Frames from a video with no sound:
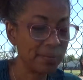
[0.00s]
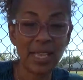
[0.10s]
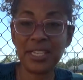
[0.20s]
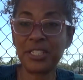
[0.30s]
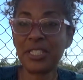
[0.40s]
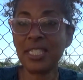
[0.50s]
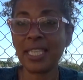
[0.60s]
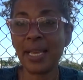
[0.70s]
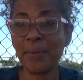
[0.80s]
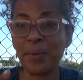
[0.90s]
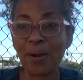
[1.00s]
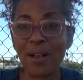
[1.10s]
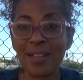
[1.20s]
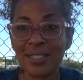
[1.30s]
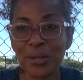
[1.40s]
I should say we were
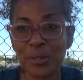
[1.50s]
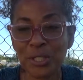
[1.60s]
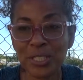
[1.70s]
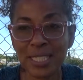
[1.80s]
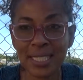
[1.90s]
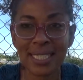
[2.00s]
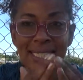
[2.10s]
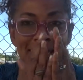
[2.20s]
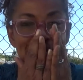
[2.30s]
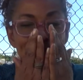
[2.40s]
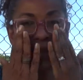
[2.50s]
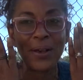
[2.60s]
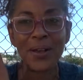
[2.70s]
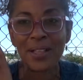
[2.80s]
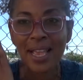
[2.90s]
all social distancing, we
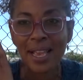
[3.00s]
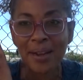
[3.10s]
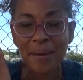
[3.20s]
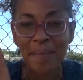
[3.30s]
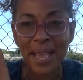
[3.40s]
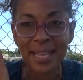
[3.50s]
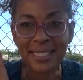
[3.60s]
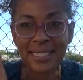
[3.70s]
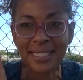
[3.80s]
all had our masks